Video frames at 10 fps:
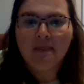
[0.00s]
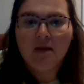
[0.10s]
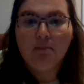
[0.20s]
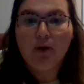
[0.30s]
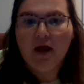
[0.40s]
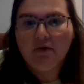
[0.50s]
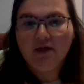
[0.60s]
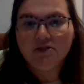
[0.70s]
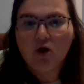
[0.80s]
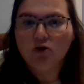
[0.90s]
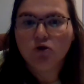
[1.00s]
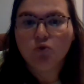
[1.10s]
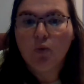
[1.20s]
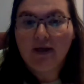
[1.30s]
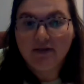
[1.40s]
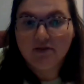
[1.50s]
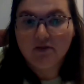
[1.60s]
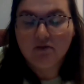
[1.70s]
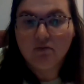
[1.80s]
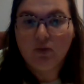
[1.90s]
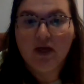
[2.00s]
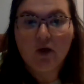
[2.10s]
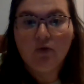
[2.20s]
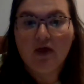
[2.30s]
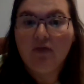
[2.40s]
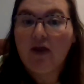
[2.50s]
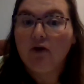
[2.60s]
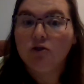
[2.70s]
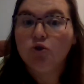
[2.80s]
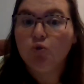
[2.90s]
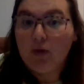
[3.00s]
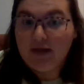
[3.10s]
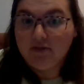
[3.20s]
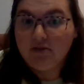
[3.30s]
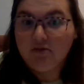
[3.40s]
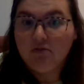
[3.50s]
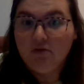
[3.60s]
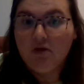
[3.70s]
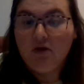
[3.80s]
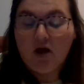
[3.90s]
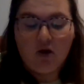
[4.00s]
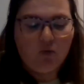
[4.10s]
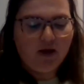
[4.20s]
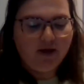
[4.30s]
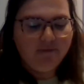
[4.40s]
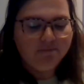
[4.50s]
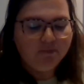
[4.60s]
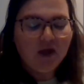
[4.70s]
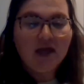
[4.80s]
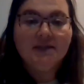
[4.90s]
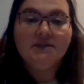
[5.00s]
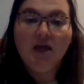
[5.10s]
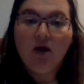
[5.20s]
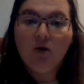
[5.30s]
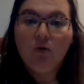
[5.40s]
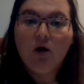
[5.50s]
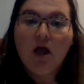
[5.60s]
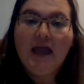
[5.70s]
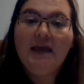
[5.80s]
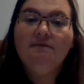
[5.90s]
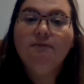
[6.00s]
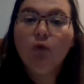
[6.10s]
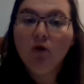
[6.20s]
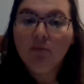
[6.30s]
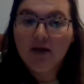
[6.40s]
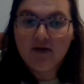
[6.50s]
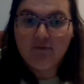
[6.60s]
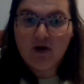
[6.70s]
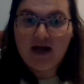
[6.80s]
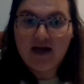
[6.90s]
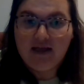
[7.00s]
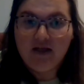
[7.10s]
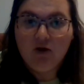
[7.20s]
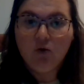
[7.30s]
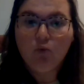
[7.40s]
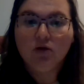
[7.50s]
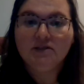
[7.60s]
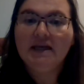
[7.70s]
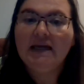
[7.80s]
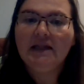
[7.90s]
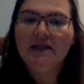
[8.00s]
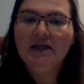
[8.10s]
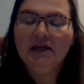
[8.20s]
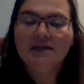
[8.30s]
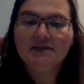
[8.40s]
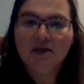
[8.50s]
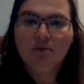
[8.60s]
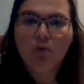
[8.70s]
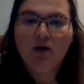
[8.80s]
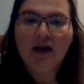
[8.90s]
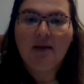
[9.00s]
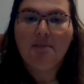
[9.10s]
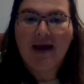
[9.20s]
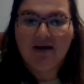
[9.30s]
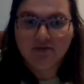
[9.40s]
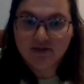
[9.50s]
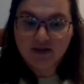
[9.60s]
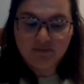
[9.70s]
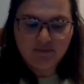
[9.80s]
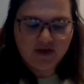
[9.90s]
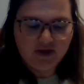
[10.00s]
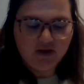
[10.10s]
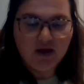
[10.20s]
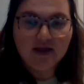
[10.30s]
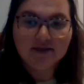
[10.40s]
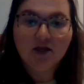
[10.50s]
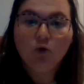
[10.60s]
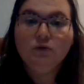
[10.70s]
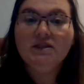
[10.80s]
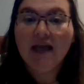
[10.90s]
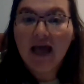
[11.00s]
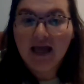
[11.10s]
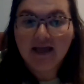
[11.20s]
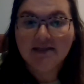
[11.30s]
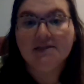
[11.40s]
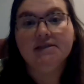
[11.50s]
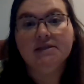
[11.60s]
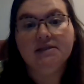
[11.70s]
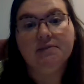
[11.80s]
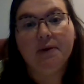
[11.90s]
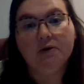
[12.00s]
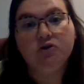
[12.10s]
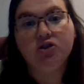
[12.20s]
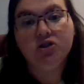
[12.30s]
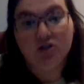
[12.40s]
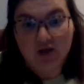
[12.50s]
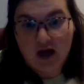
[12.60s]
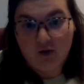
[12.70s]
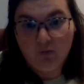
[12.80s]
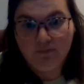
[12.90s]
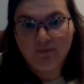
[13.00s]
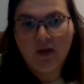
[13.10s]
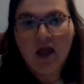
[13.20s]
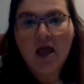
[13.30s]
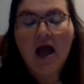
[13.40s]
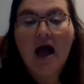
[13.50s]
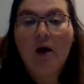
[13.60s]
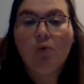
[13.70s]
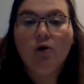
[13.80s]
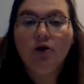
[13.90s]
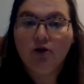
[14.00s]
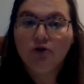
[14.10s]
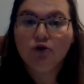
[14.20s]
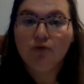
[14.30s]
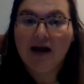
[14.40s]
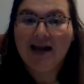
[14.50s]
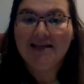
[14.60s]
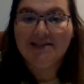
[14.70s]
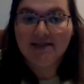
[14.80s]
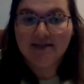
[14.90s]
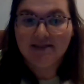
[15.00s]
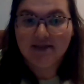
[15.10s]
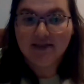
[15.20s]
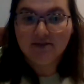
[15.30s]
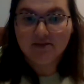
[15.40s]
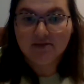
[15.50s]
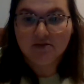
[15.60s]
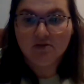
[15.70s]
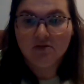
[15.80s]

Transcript: brownies are sweet. We know that they are sweet. Okay? So, informative writing, we're telling someone about something. So today, since it's supposed to snow, I want you to write a sentence